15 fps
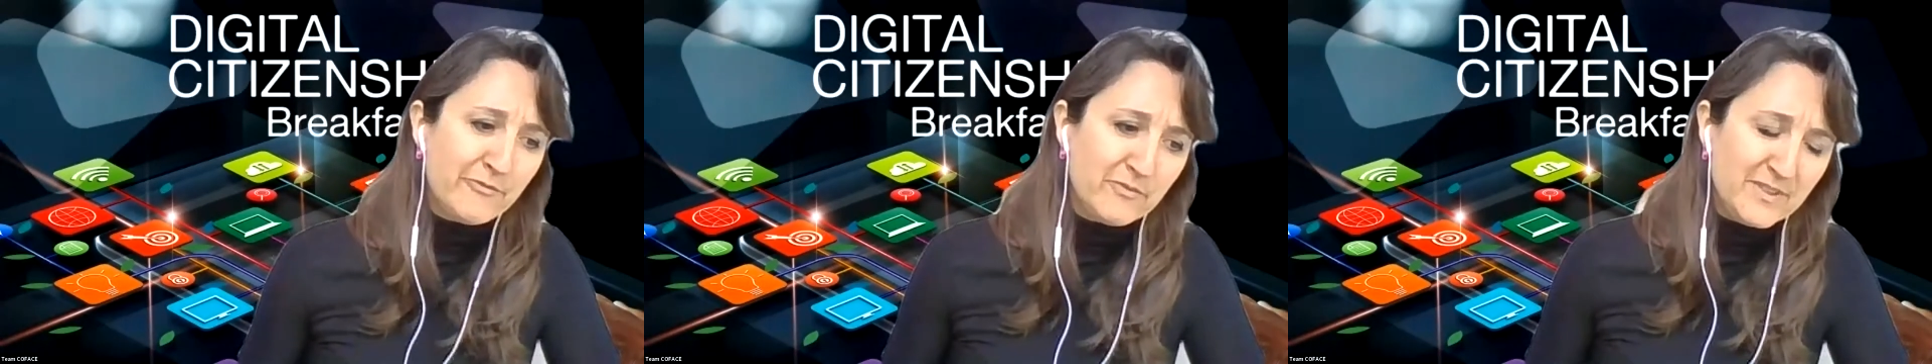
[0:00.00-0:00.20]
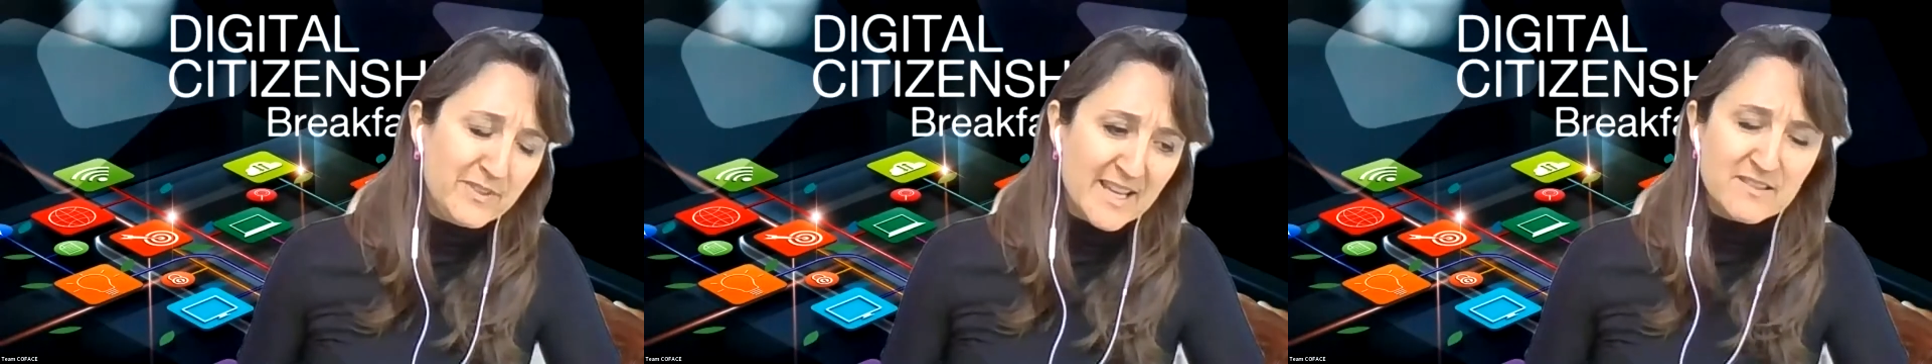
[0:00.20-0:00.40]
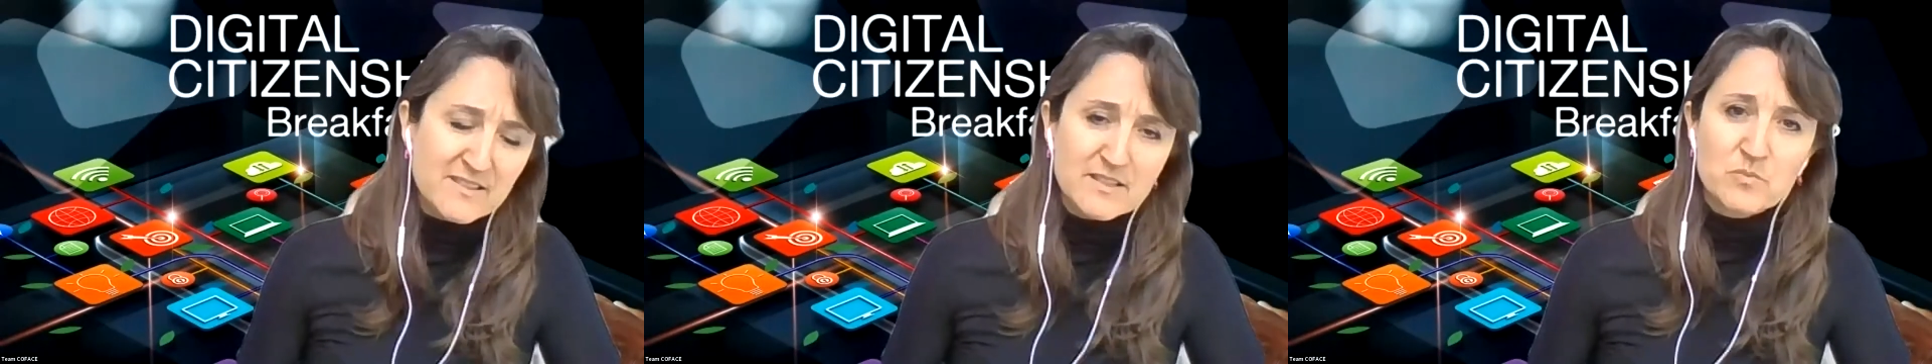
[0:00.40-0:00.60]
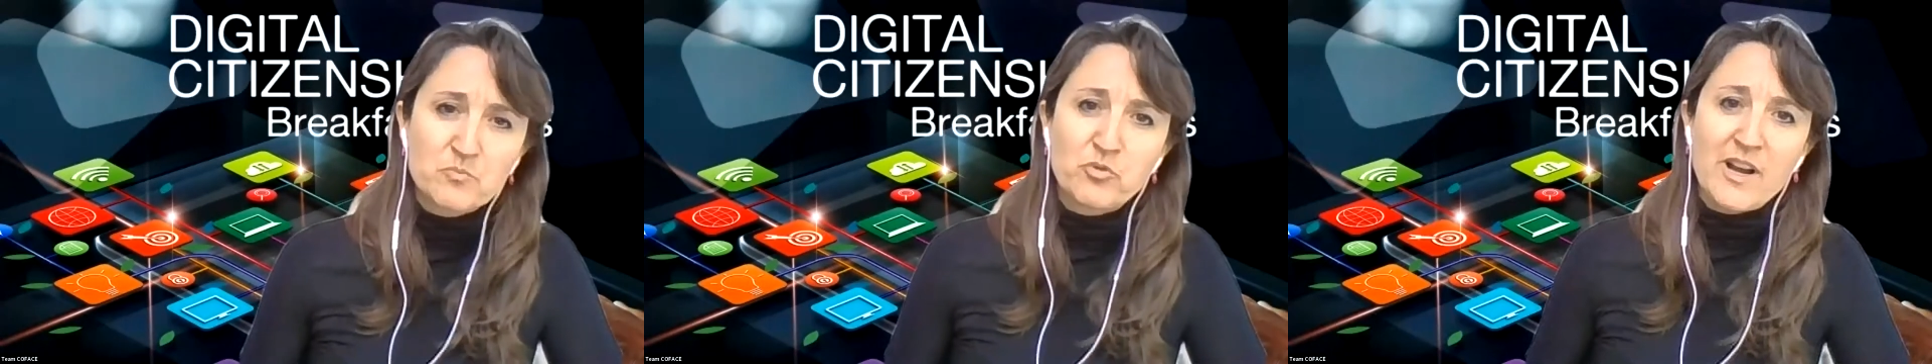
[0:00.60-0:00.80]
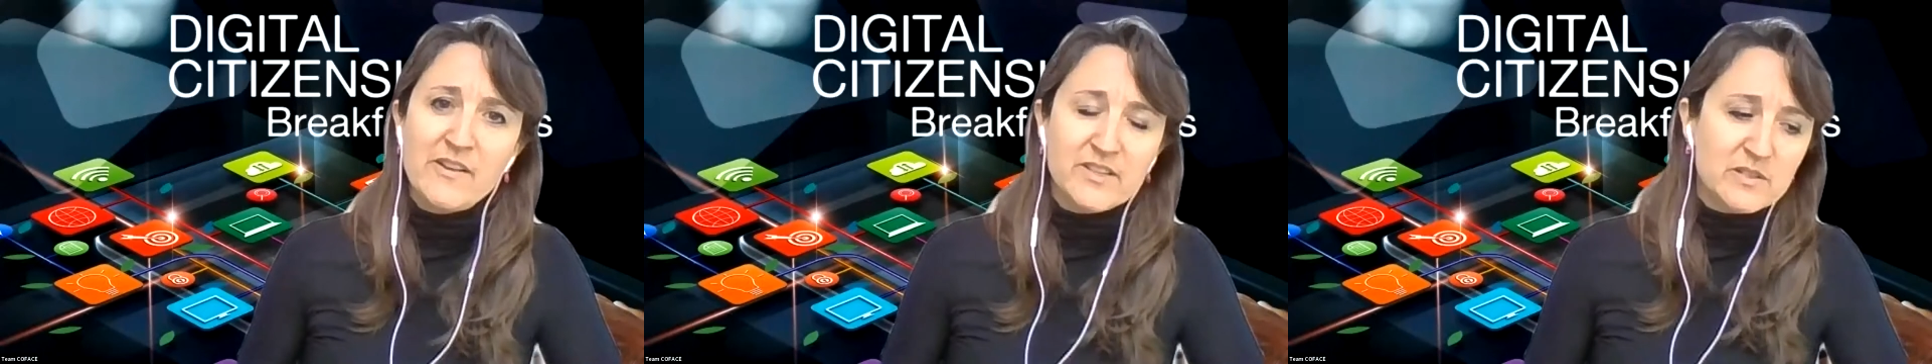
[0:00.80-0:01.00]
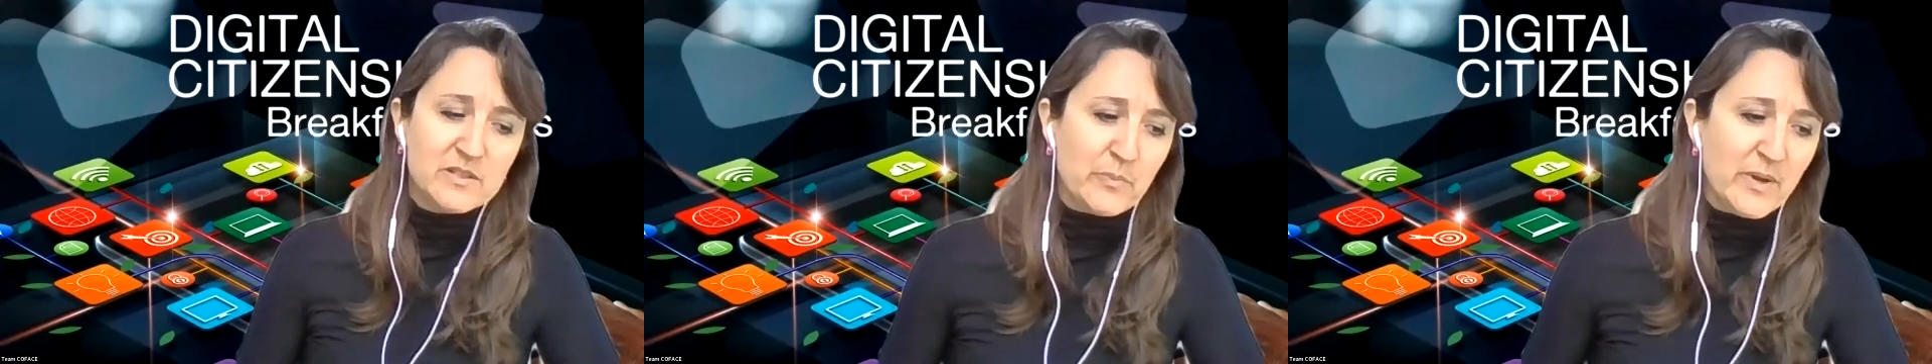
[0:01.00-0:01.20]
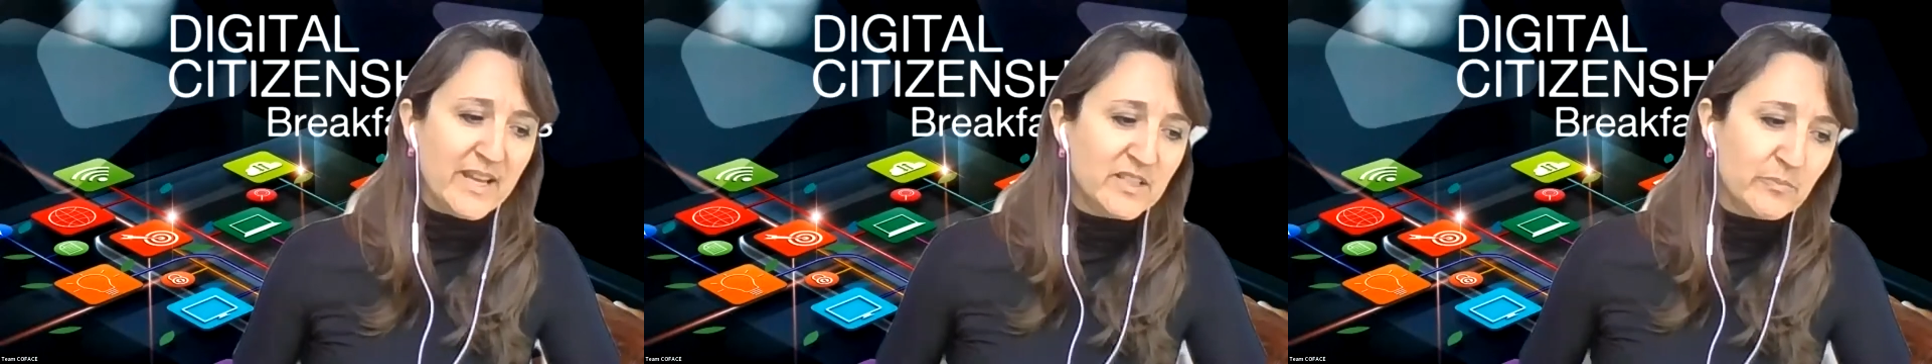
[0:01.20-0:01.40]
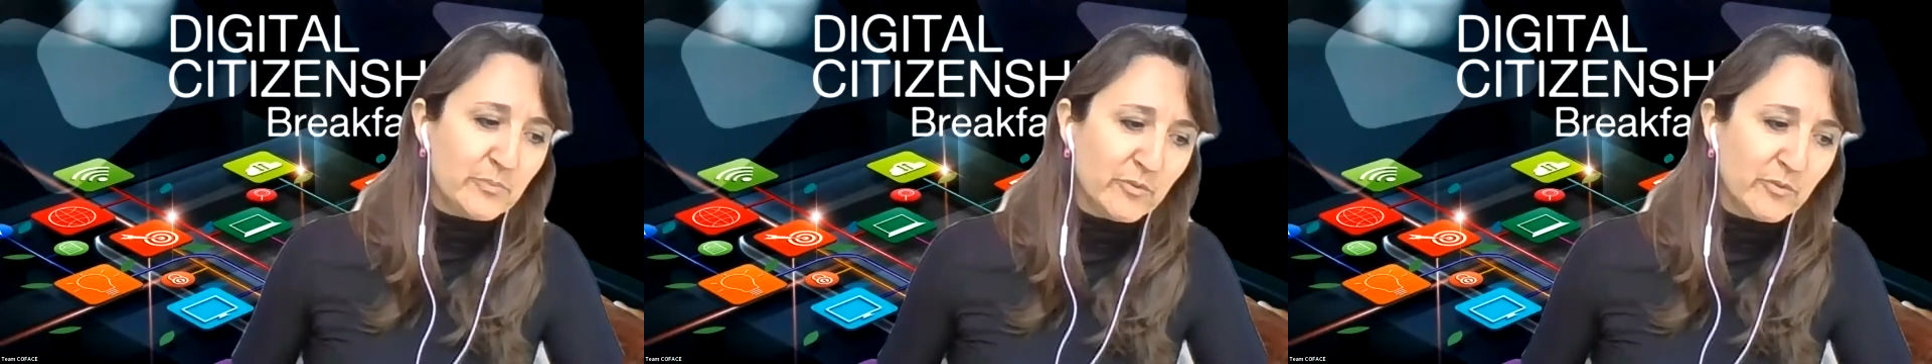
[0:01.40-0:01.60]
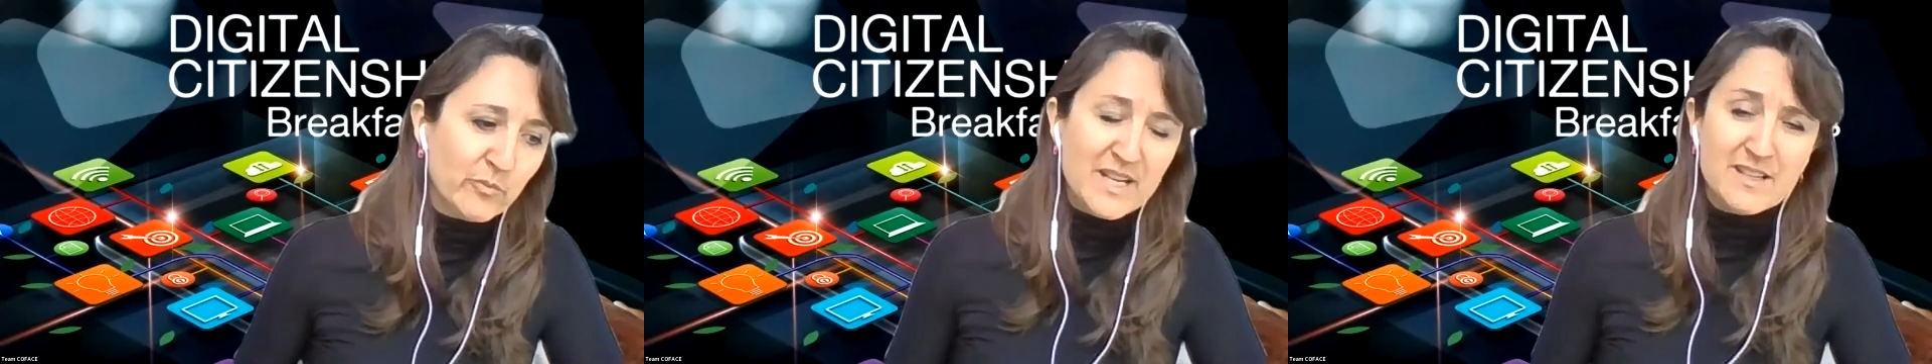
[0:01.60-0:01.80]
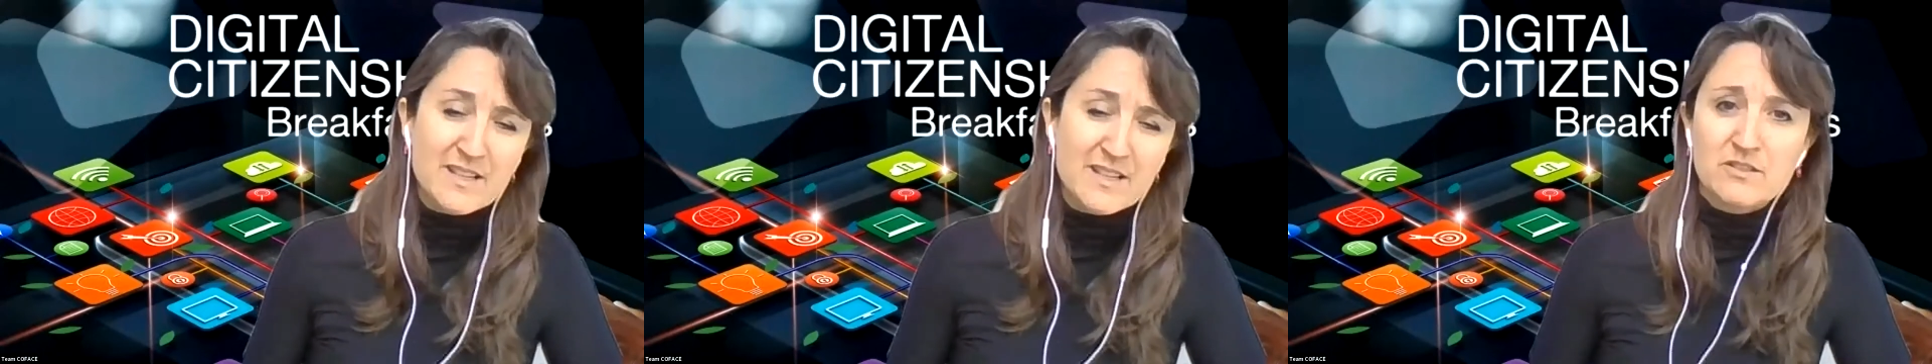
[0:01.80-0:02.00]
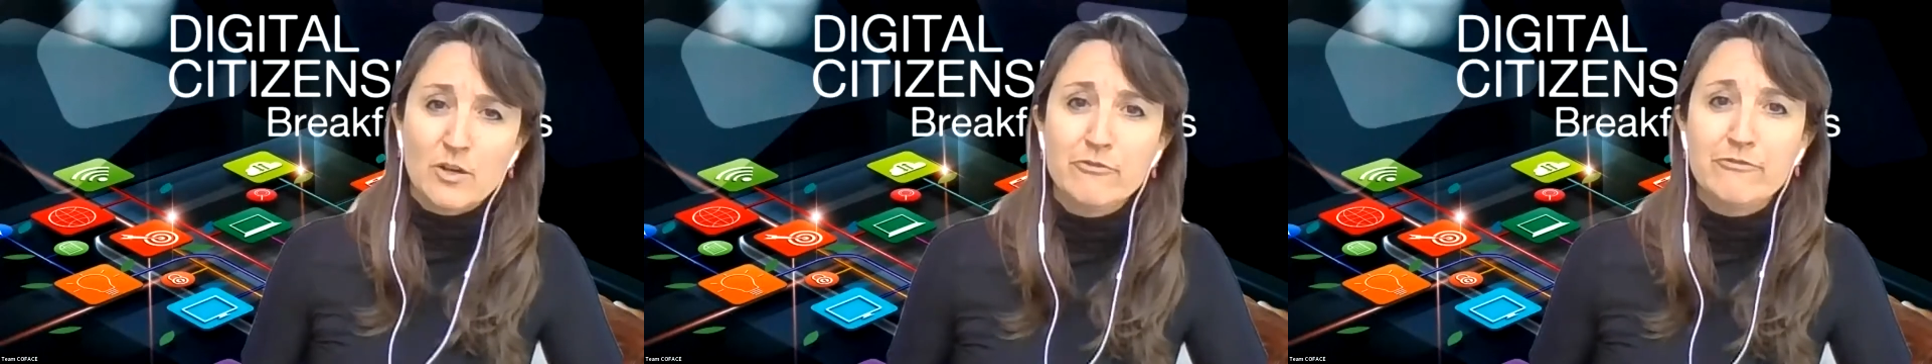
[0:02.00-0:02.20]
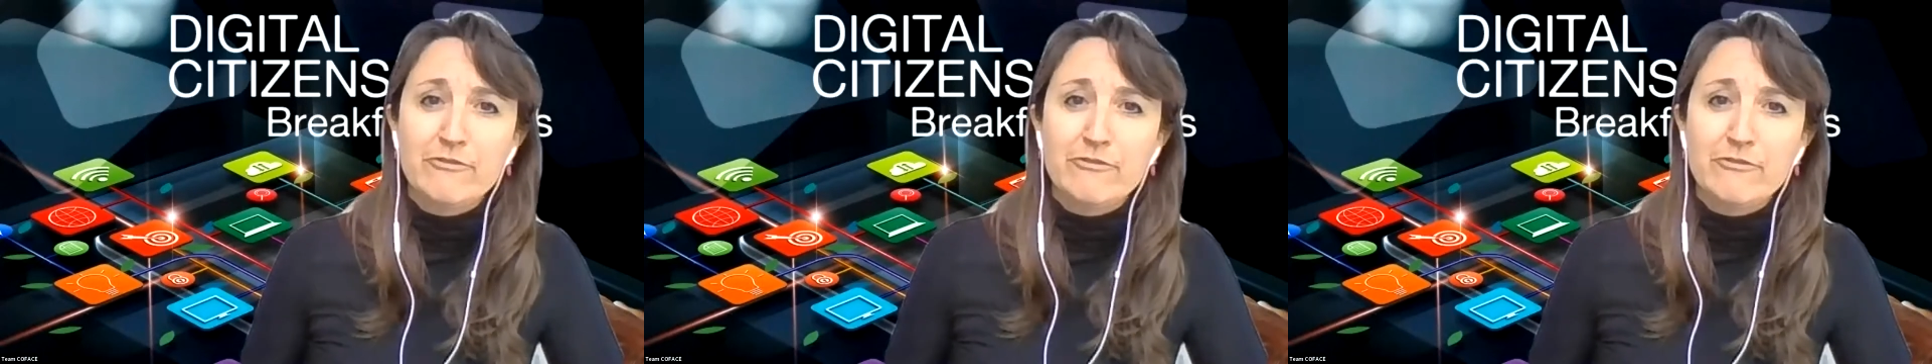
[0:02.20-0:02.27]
yes, it's private space, but when it's so